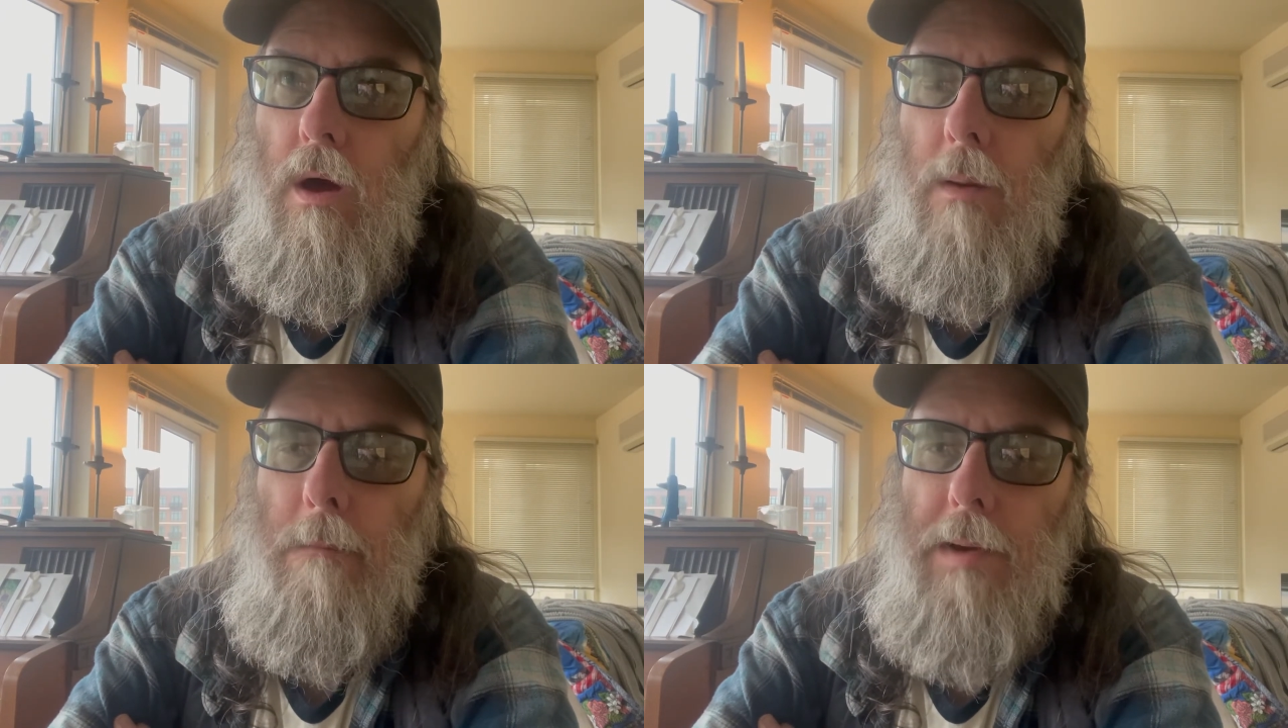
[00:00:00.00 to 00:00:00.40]

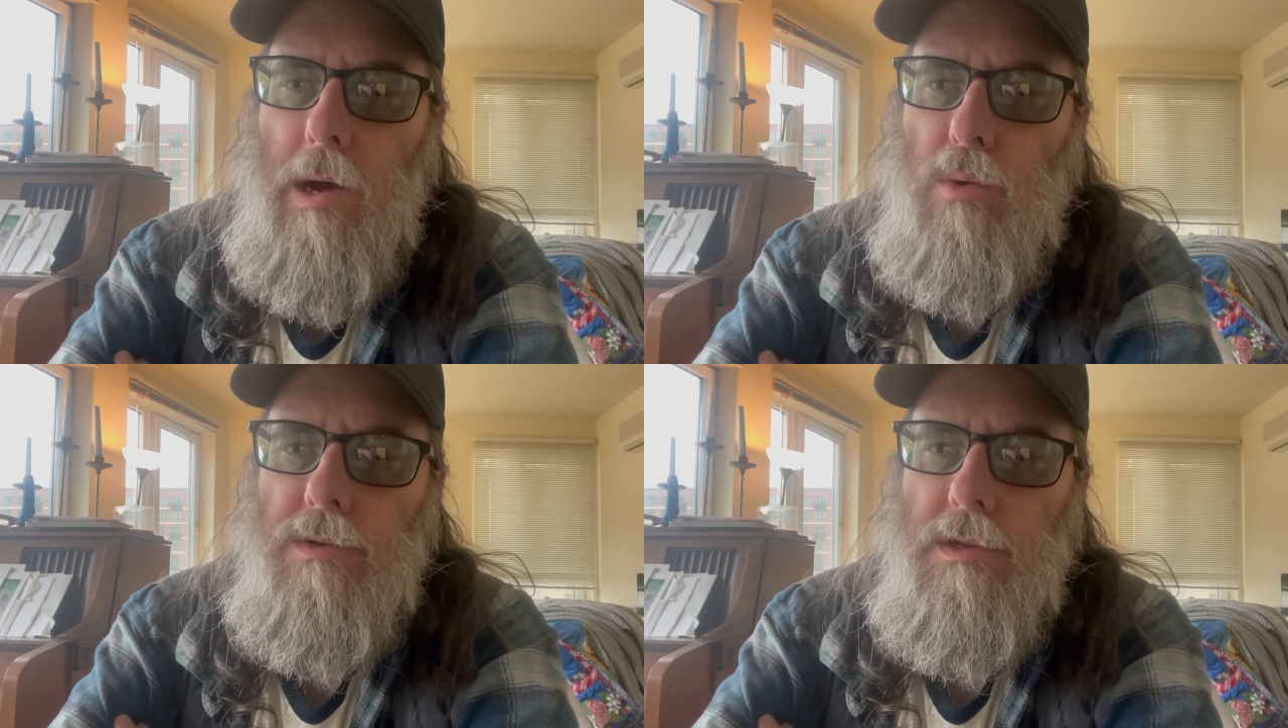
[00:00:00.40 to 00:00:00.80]

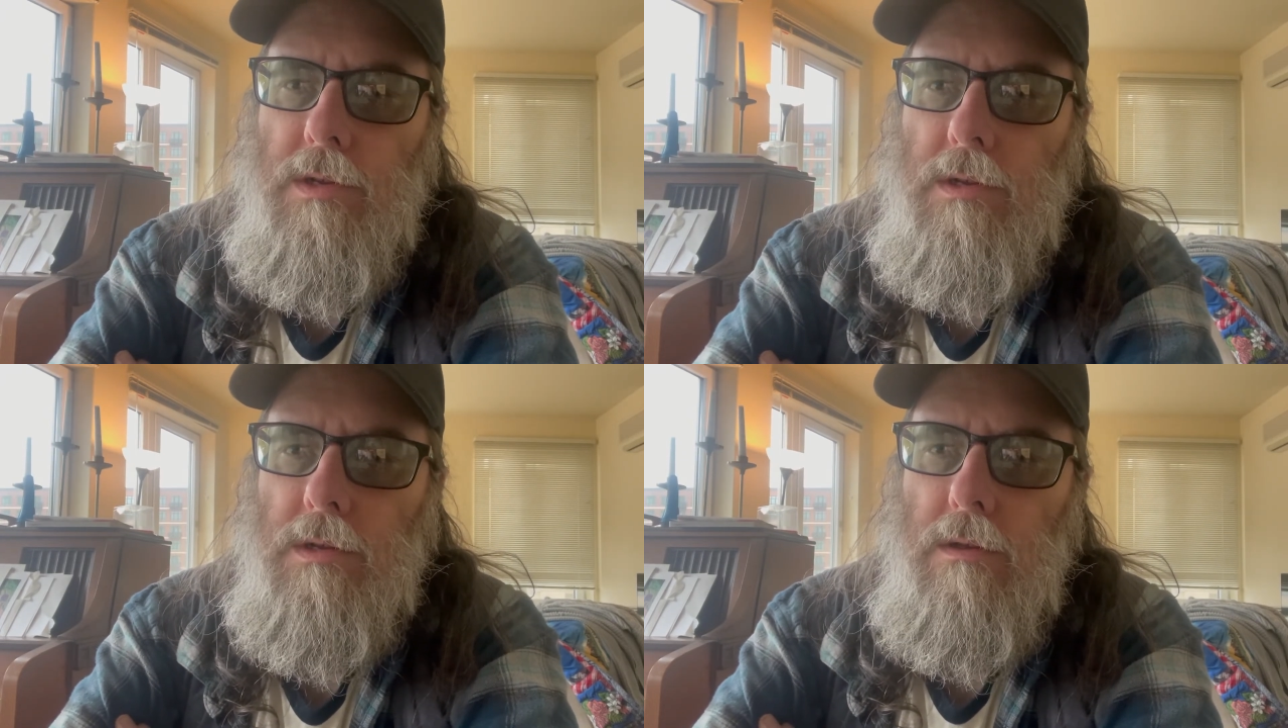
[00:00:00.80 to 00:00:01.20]
about
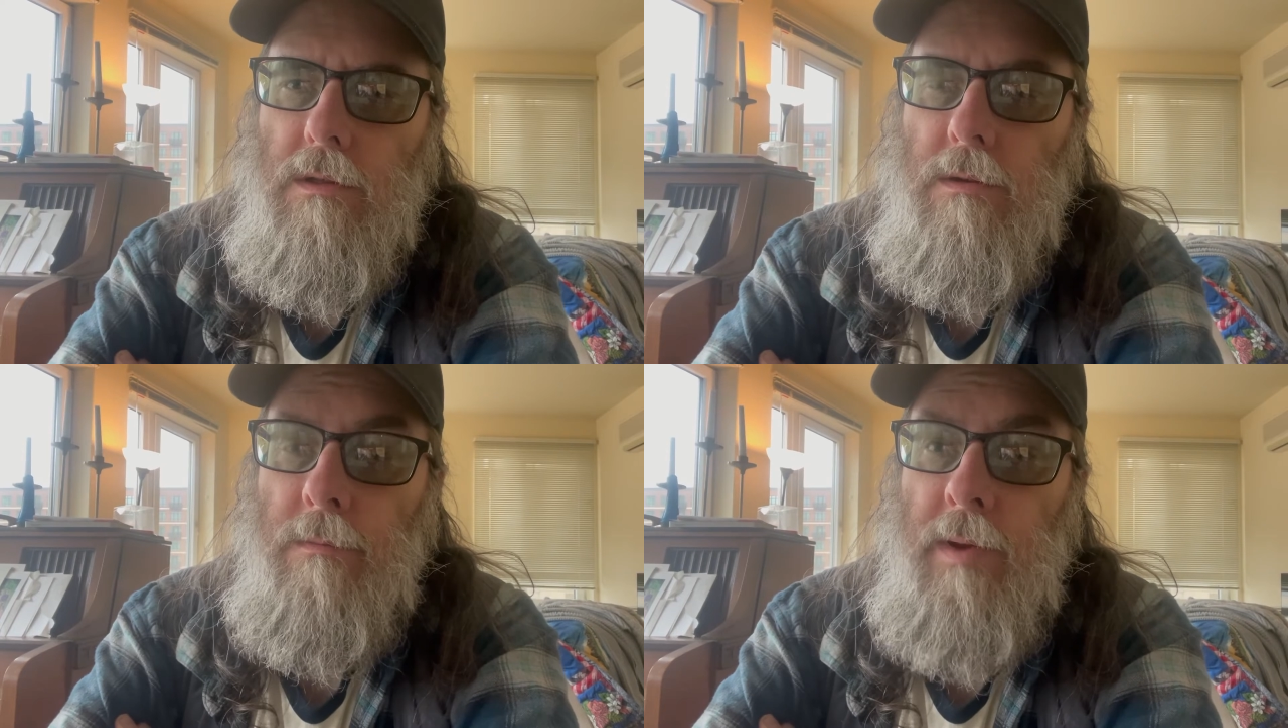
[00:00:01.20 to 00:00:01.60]

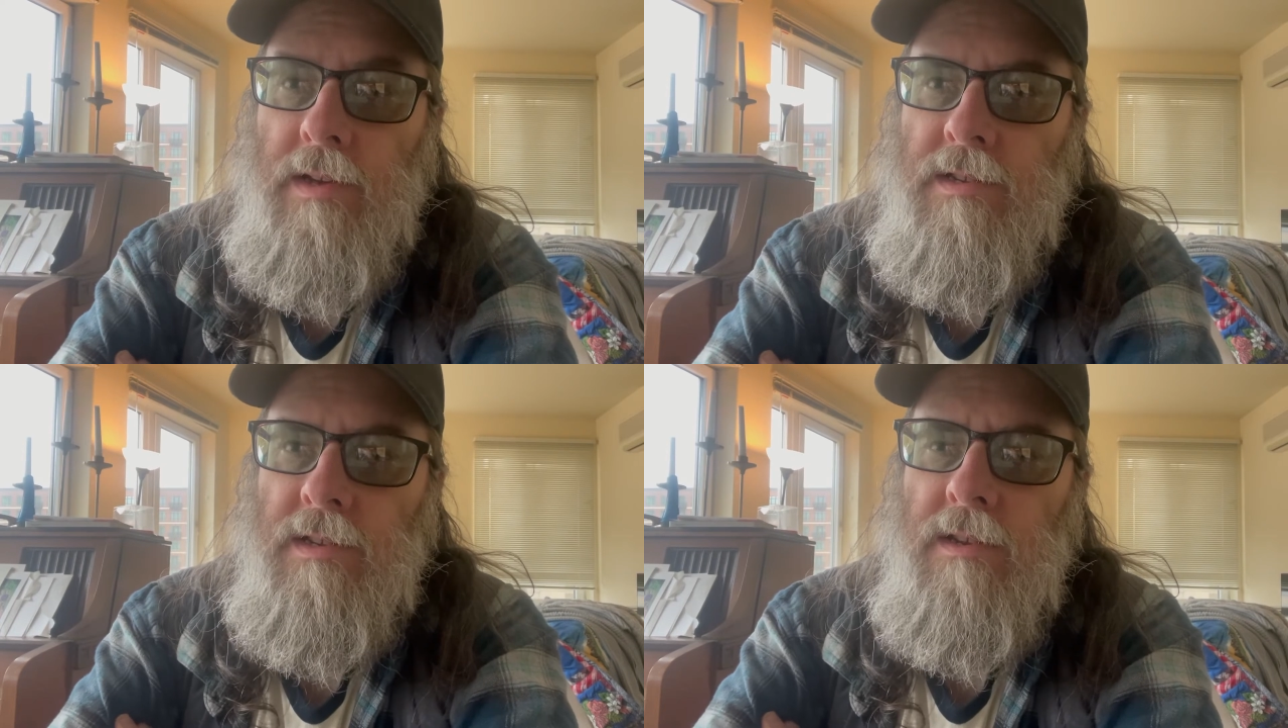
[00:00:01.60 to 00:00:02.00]
the
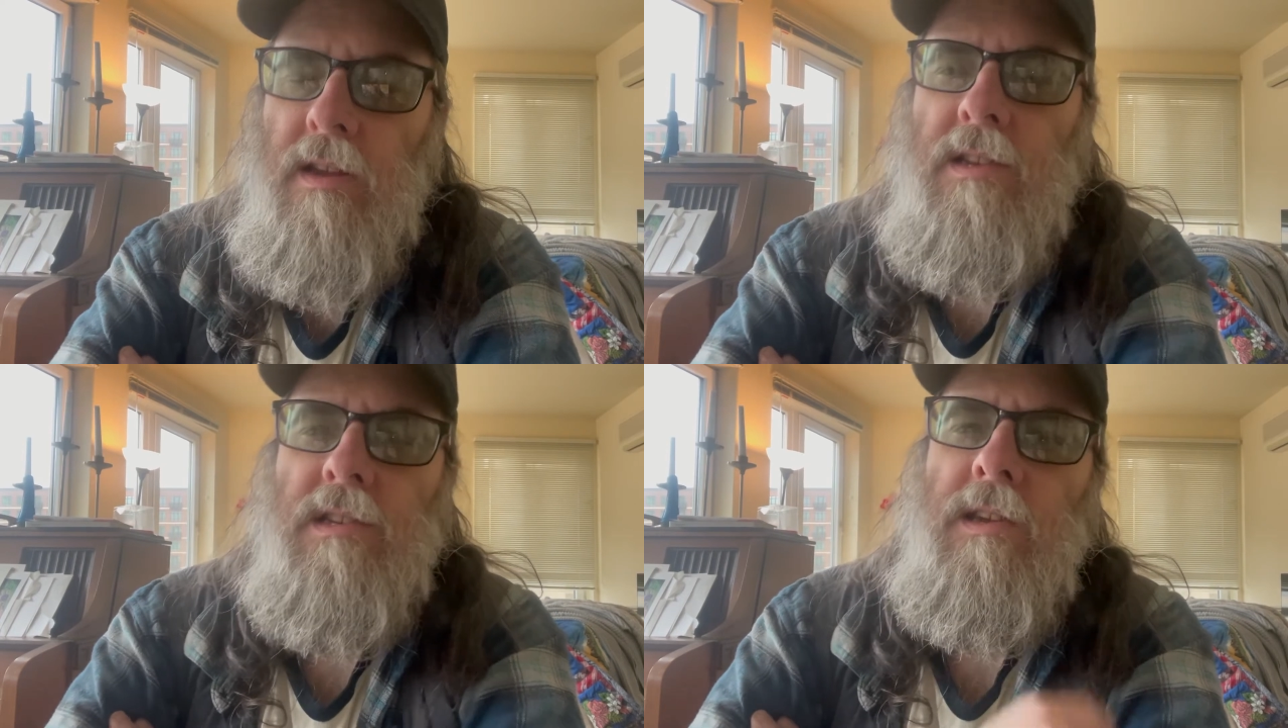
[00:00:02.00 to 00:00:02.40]
best
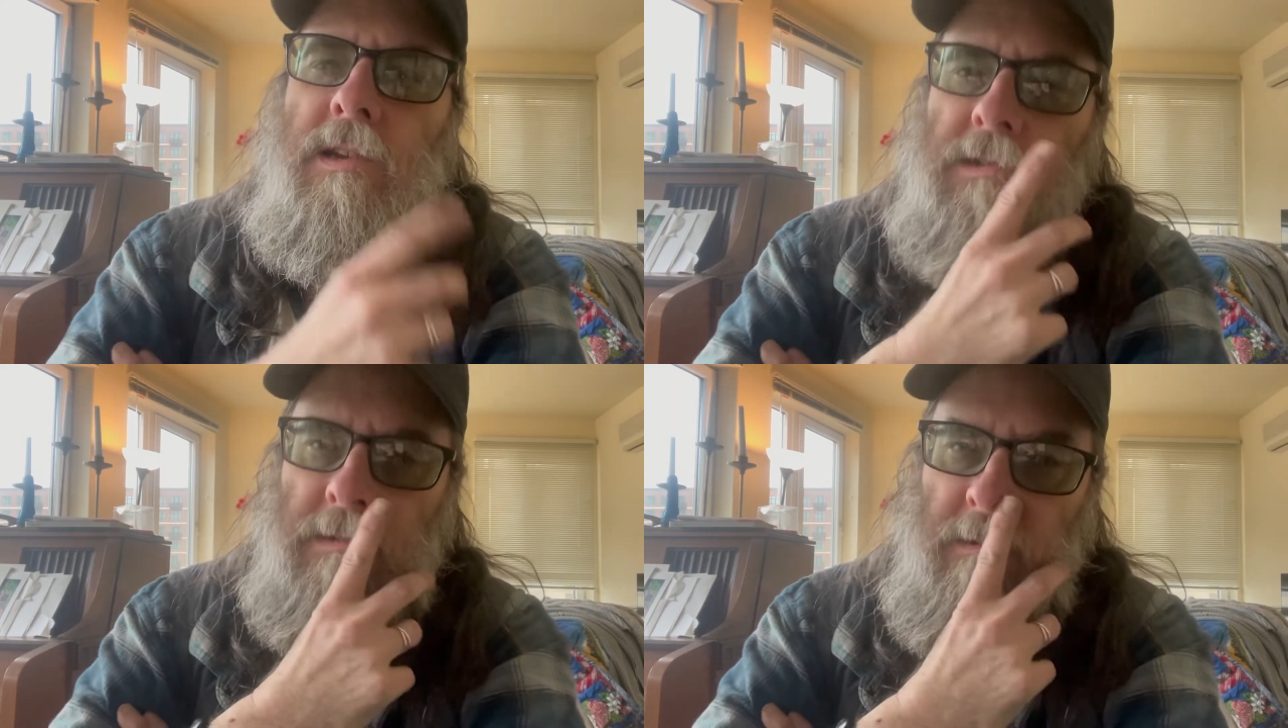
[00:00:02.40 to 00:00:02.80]

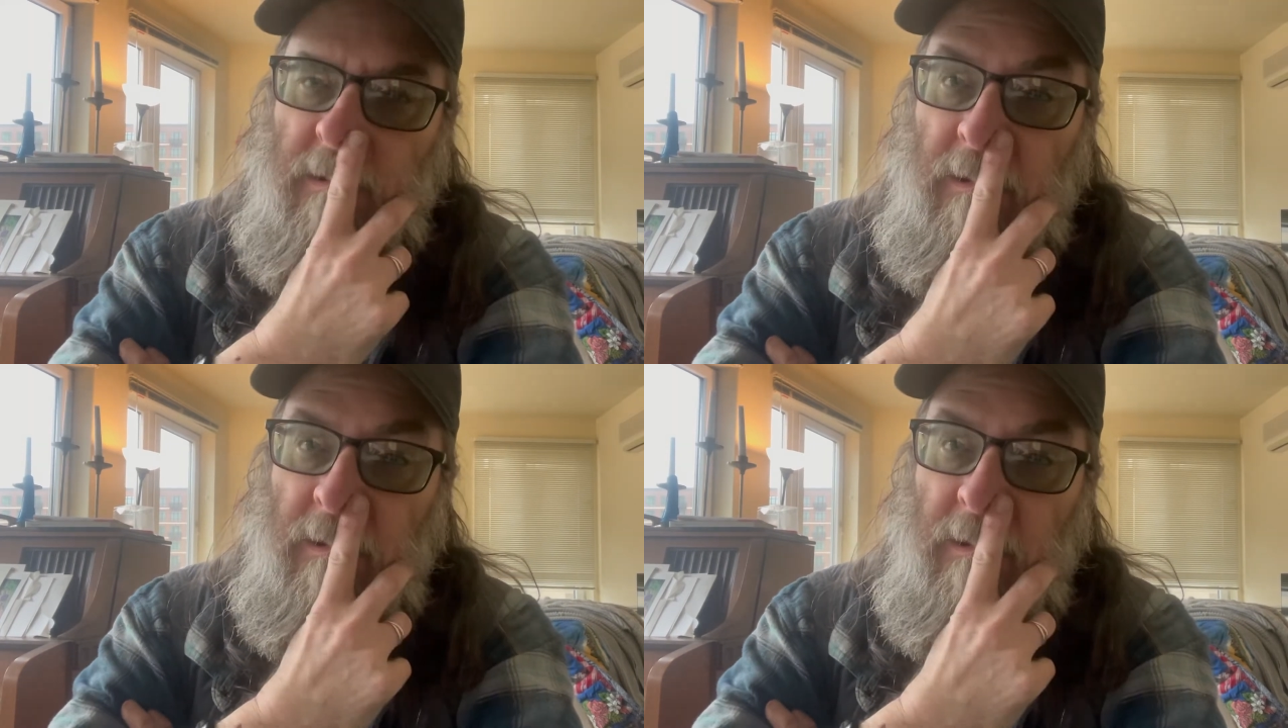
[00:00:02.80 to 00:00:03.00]
education.